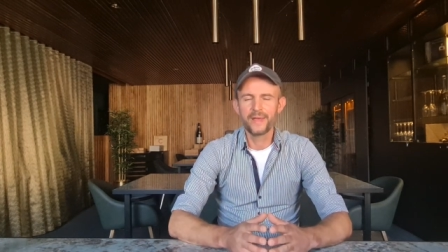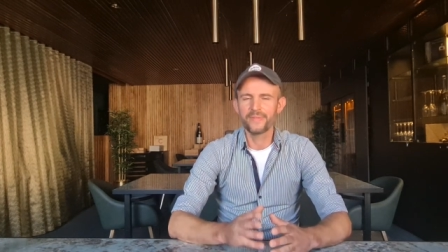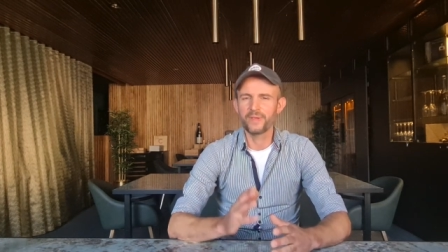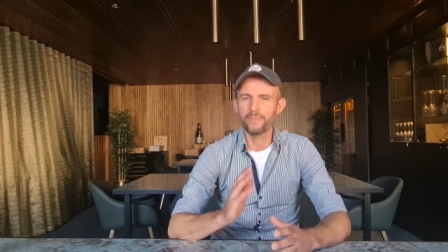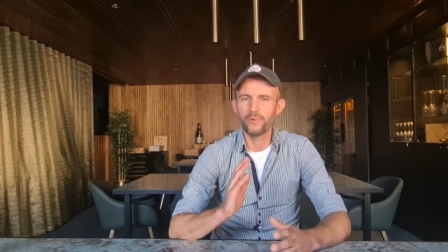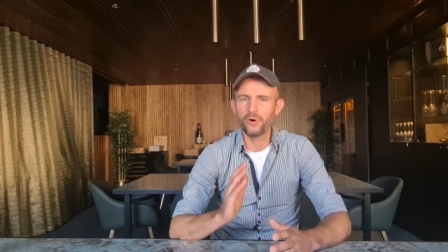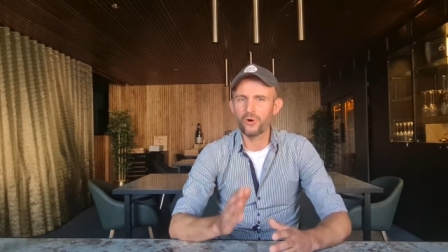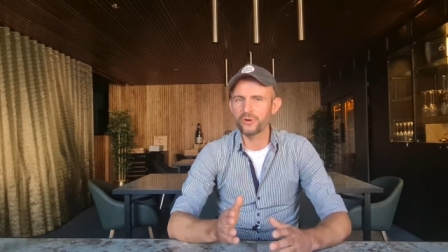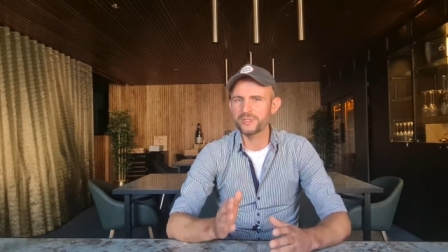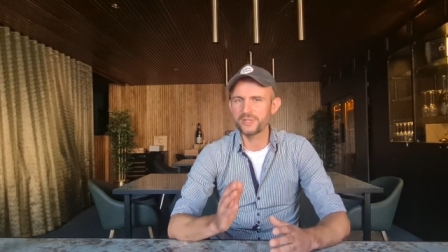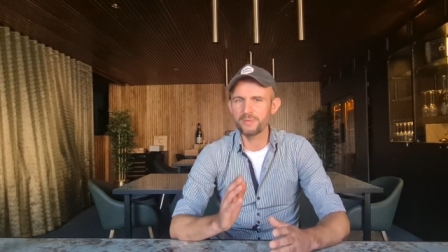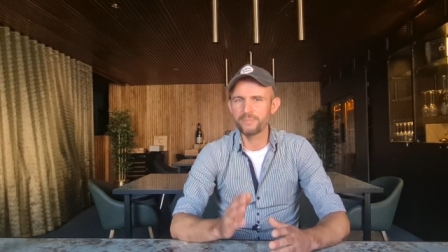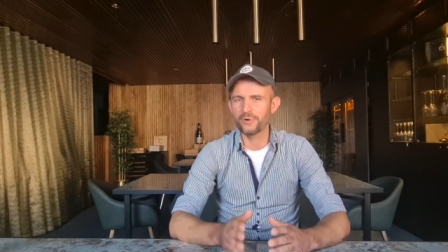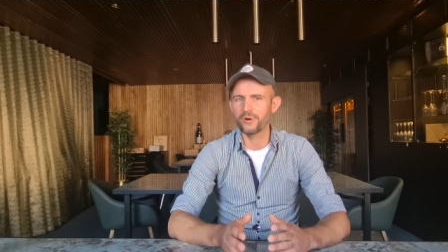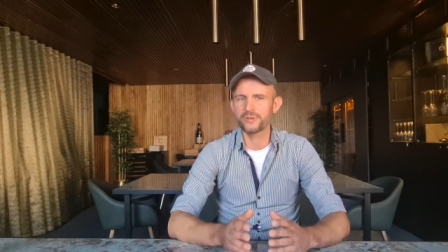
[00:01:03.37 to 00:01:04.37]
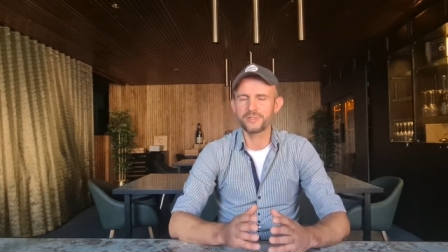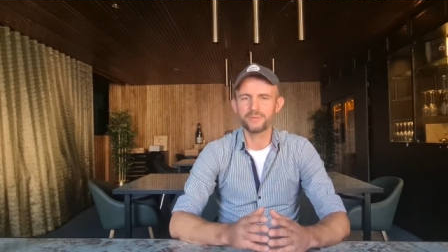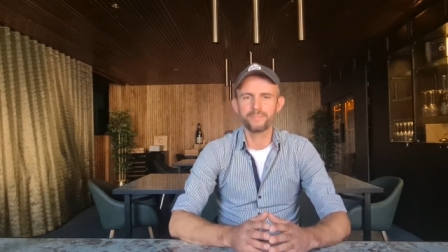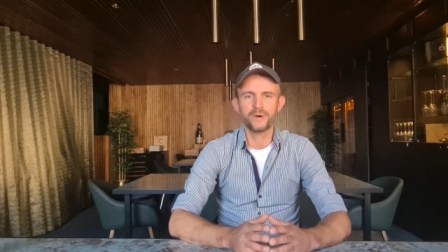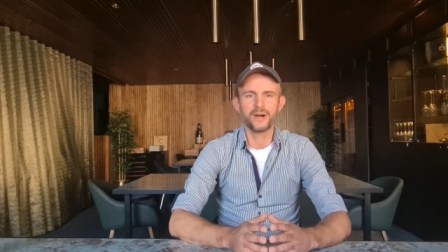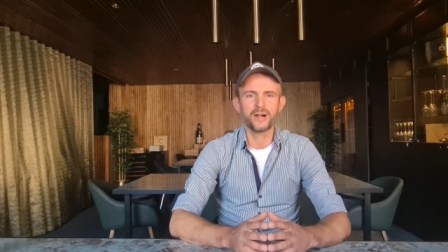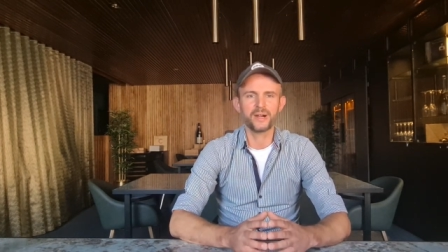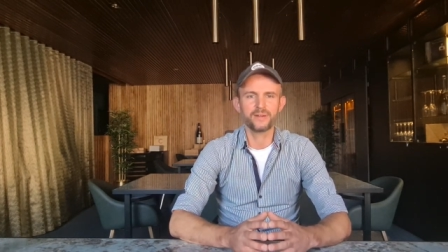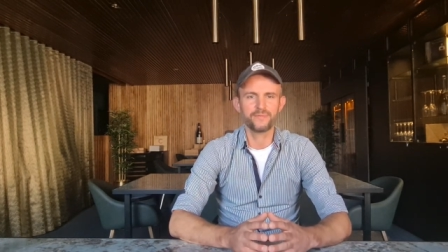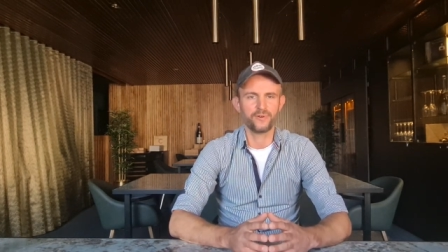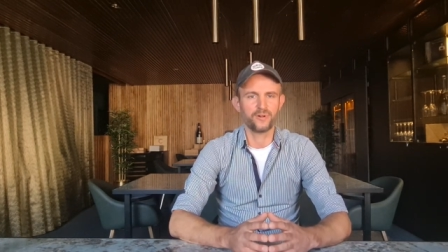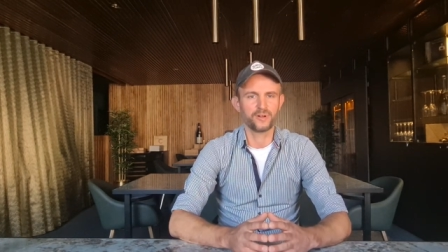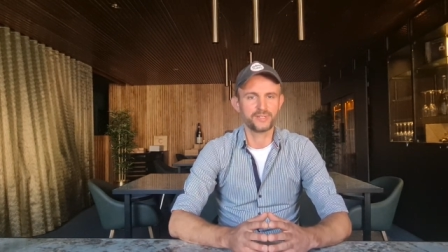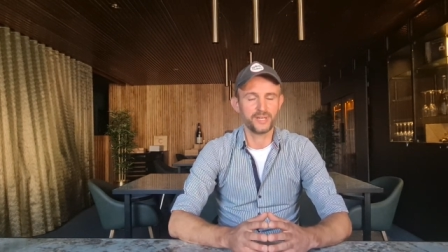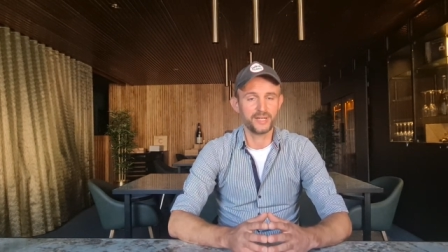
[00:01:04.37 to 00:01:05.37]
The most important part
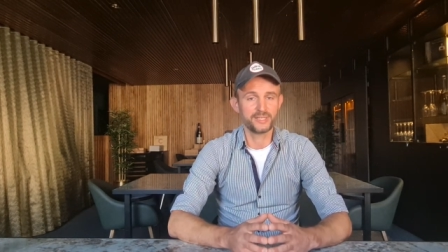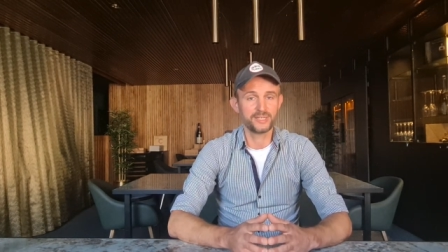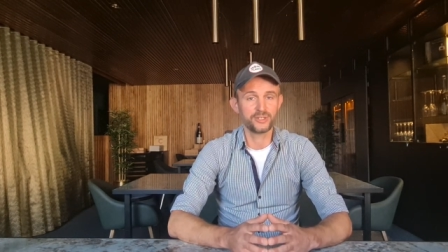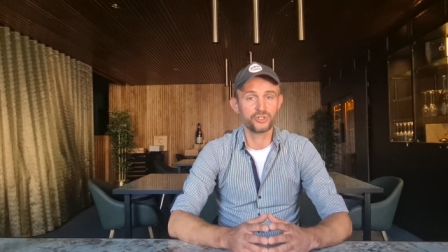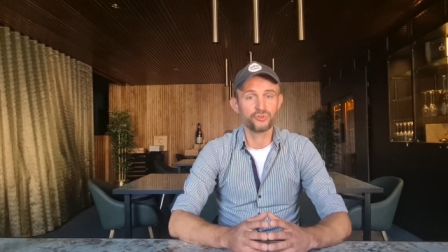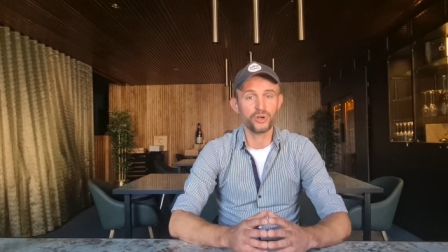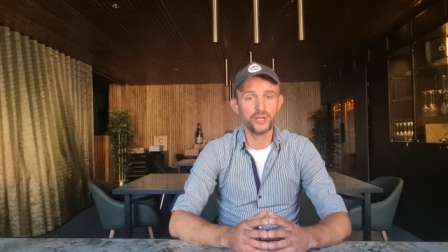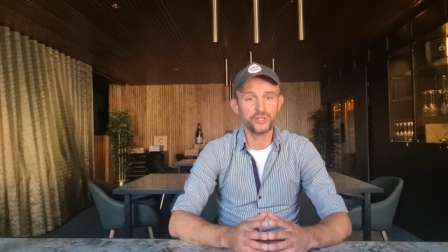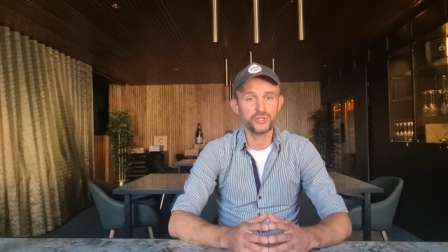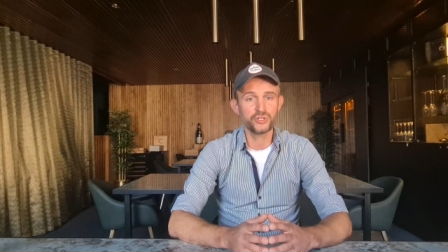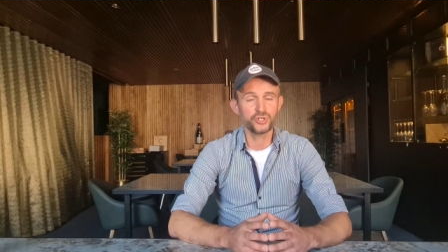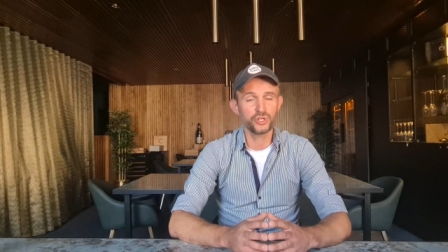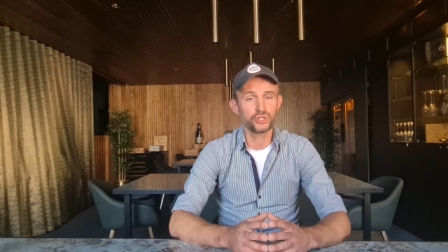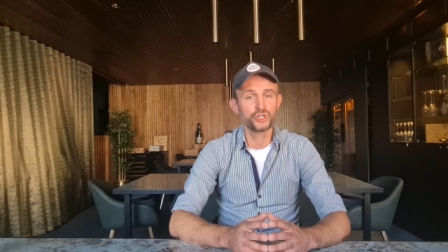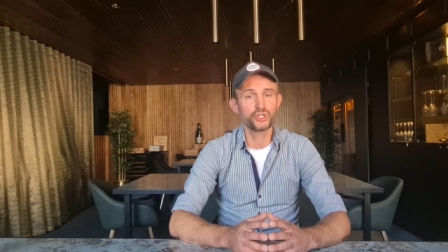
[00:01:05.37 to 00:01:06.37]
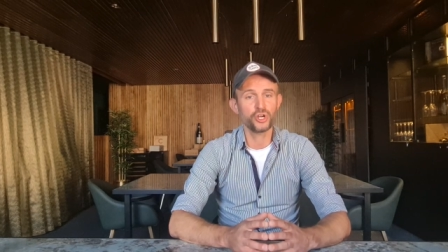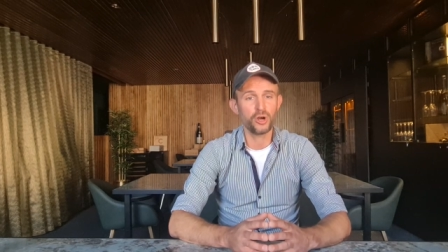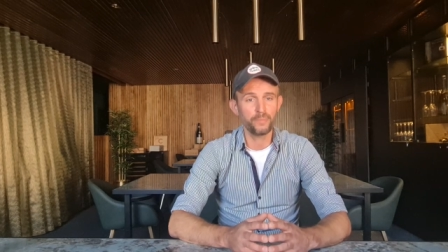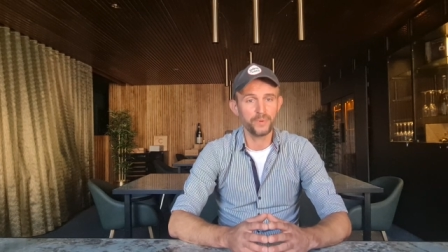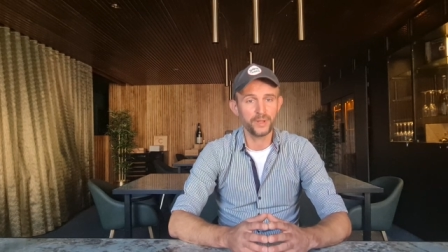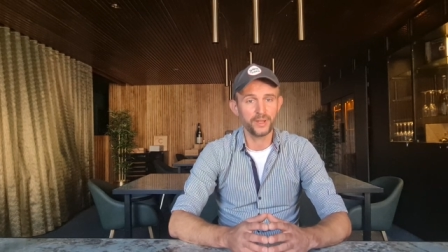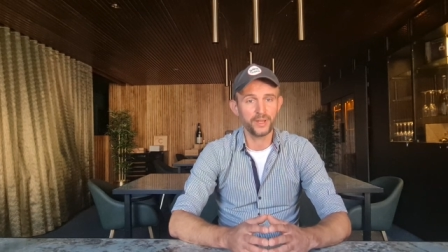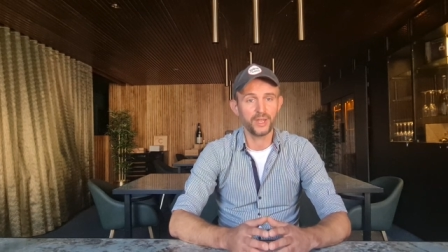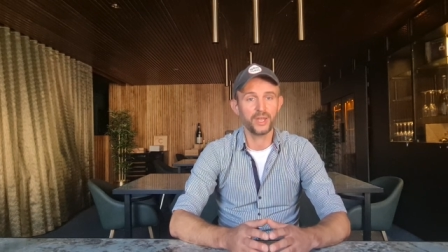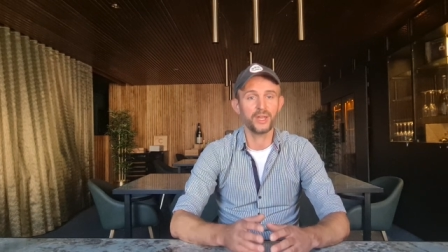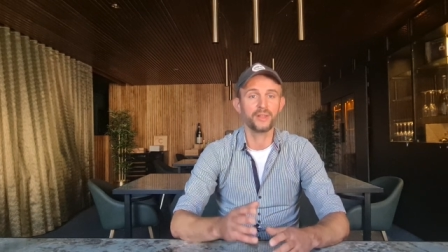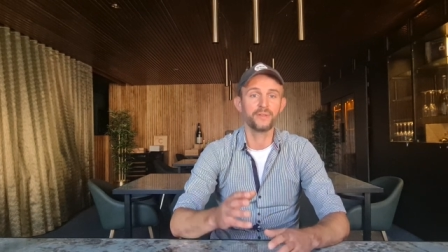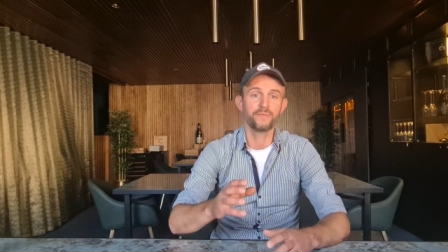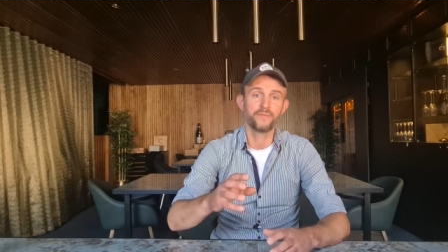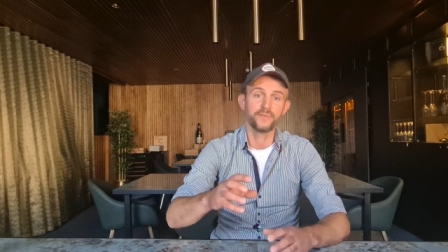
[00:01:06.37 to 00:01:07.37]
folks is try to do your shopping
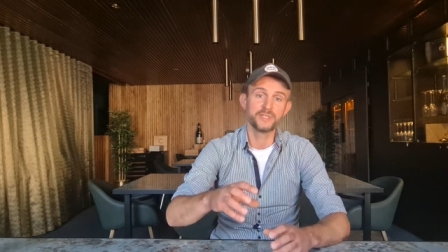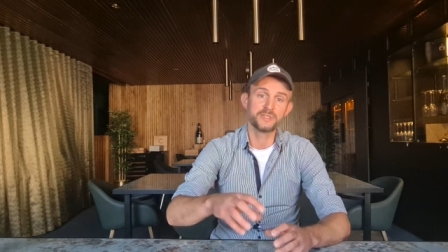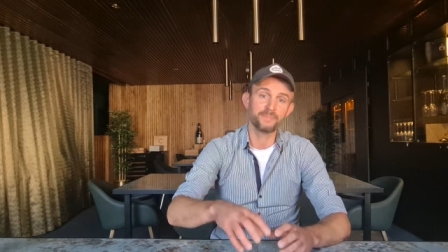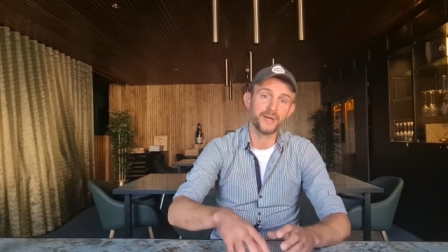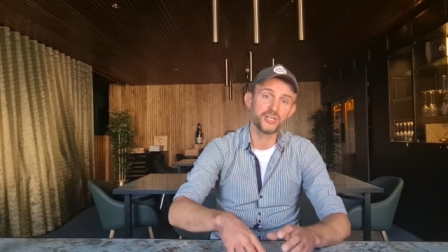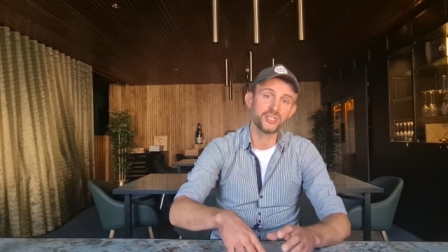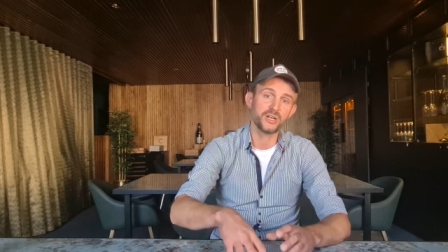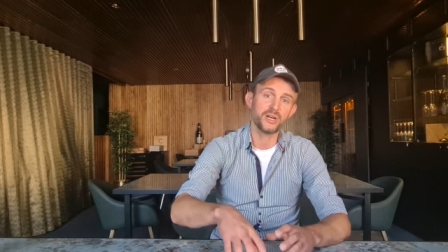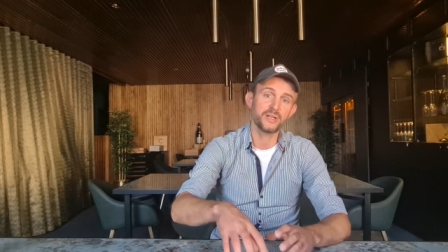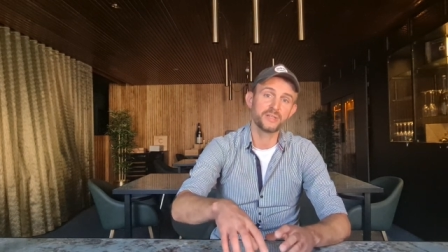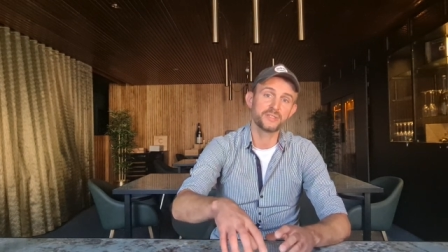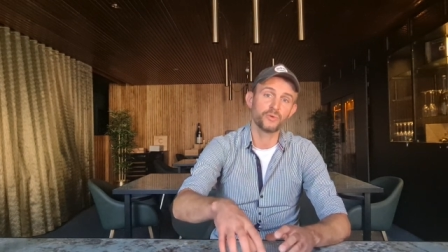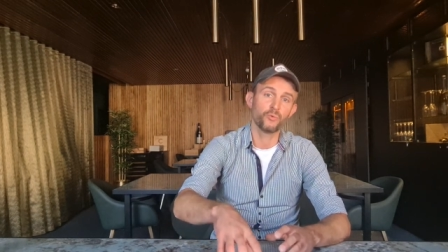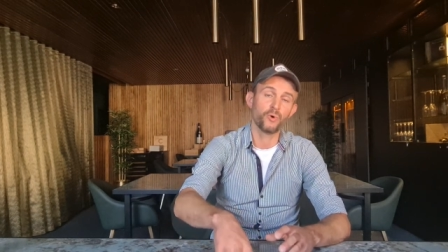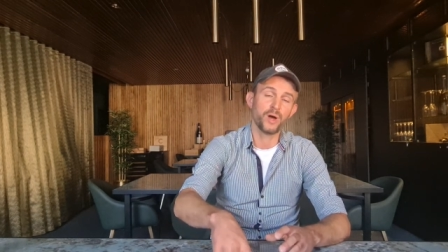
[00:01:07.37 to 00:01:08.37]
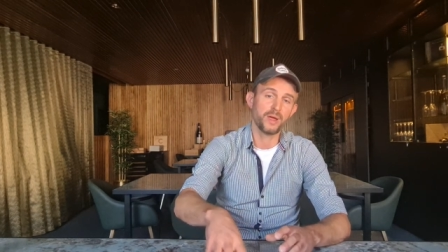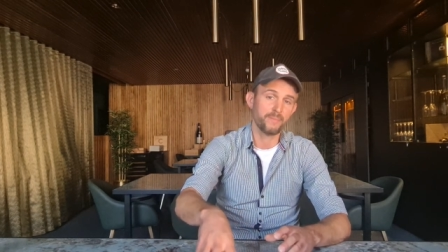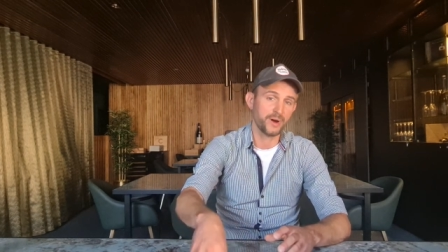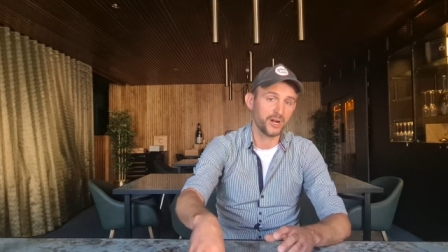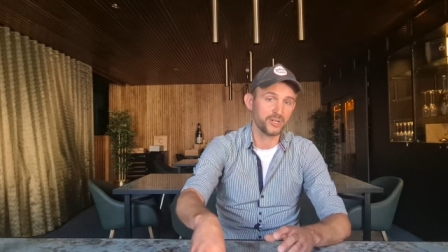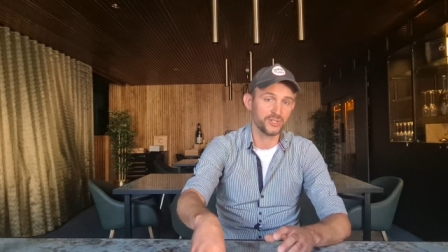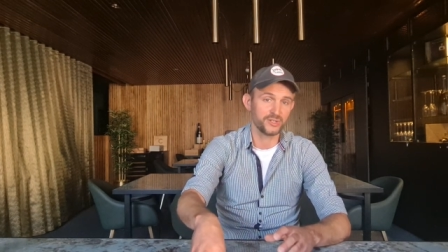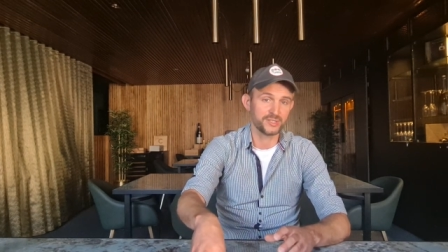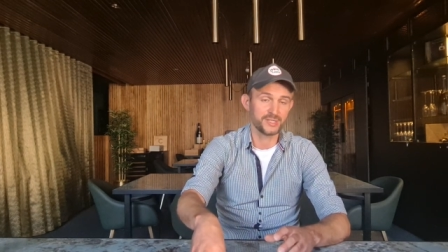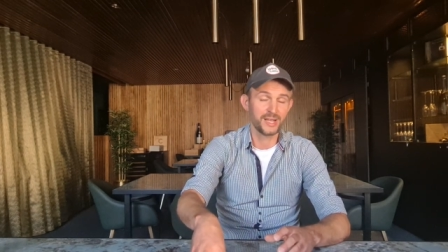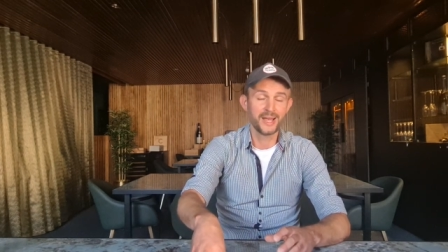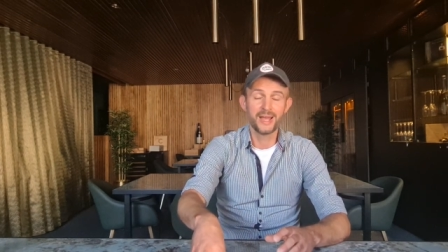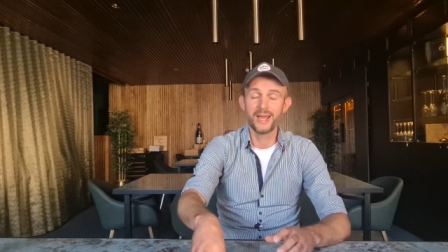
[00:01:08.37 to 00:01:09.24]
in specialized wine merchants,